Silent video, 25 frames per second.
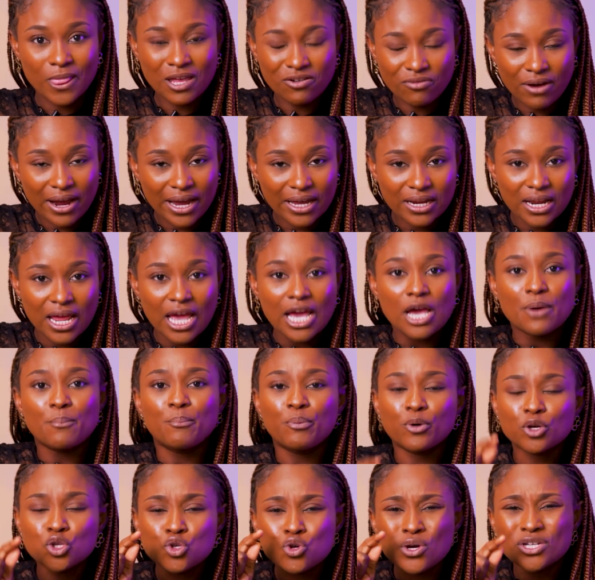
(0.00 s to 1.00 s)
right?
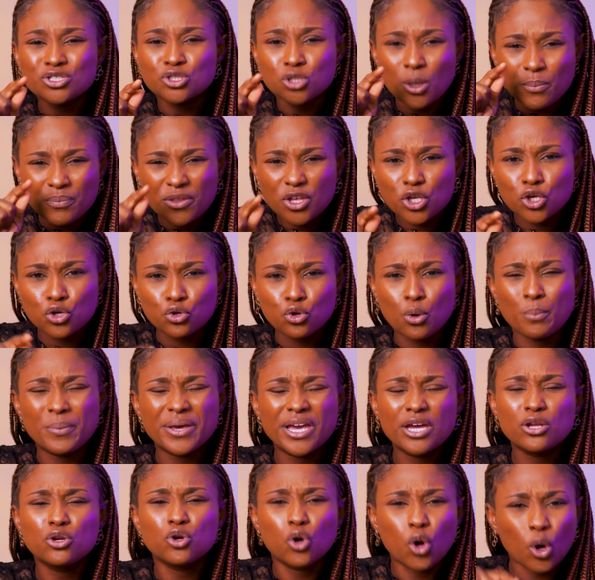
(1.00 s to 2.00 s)
But you're something you know.
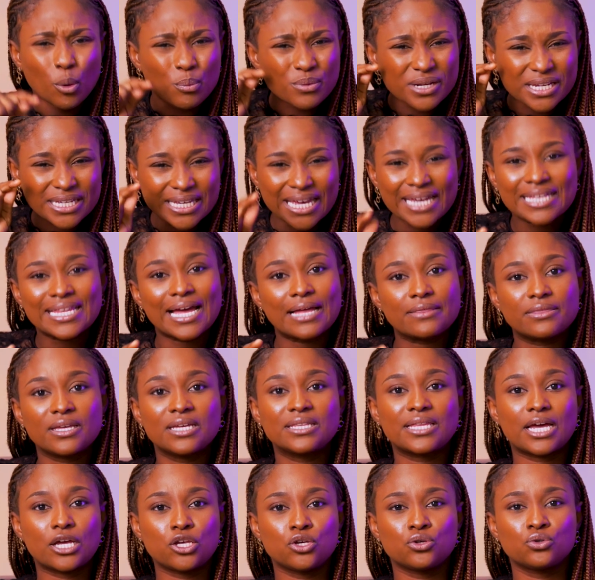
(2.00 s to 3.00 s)
Begin to communicate that
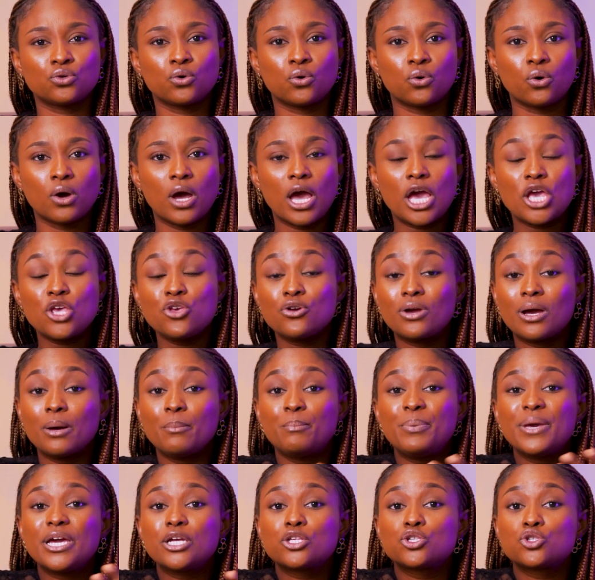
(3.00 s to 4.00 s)
thing that you know. You
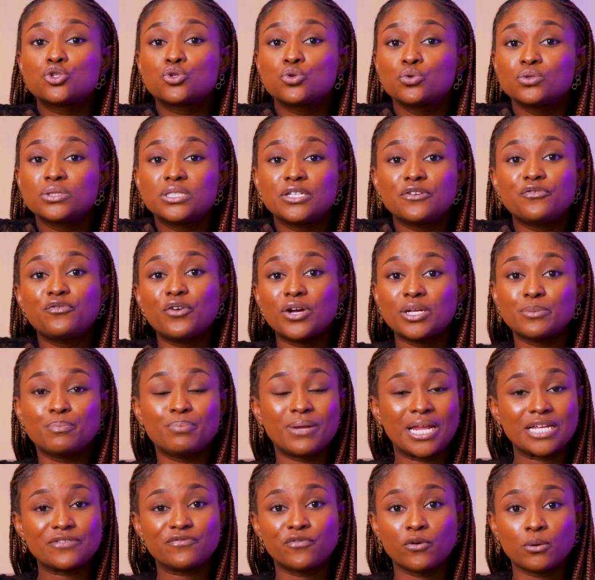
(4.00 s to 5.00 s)
can pick two different
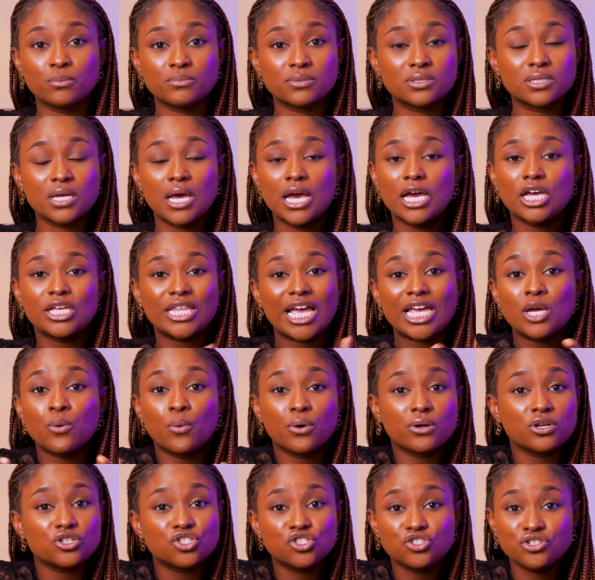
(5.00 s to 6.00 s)
platforms that you want to